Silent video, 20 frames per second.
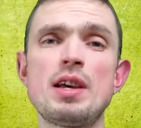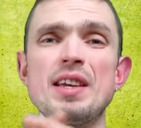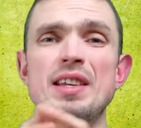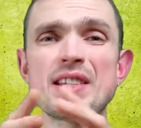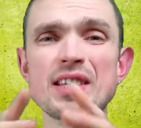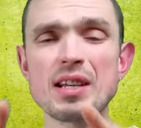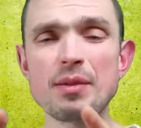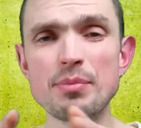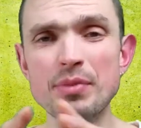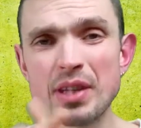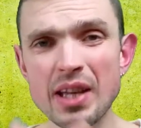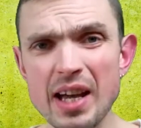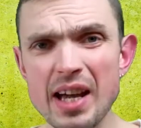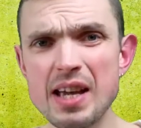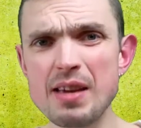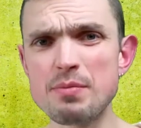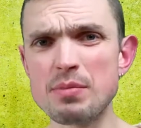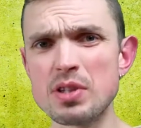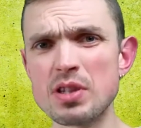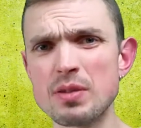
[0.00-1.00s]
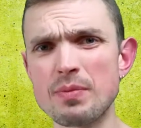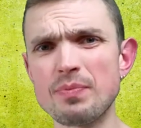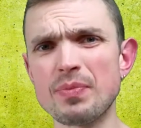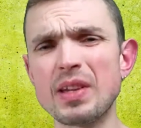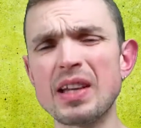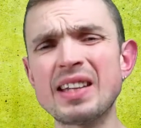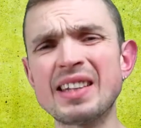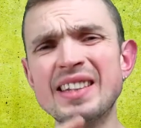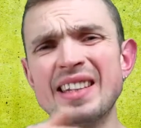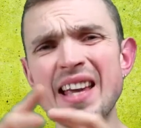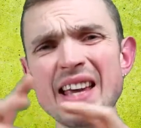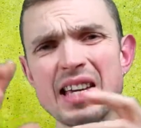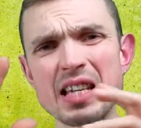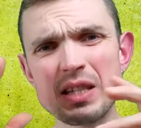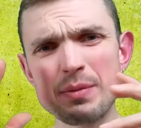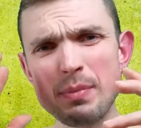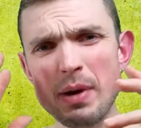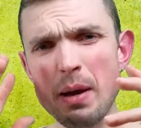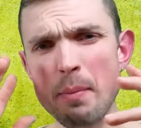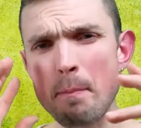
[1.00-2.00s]
Sometimes it
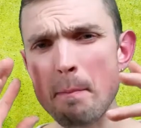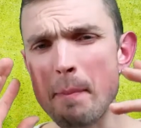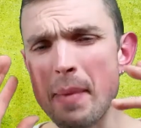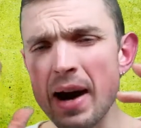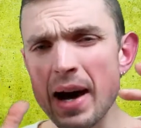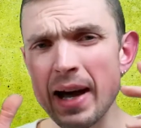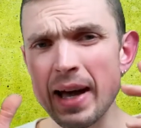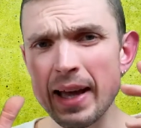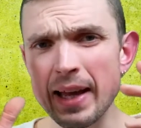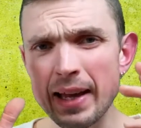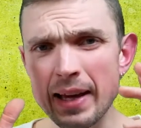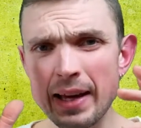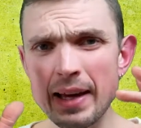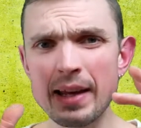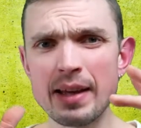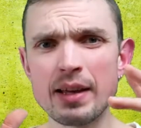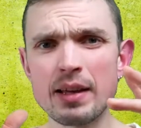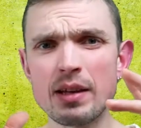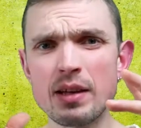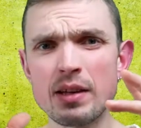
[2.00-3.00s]
takes my mind,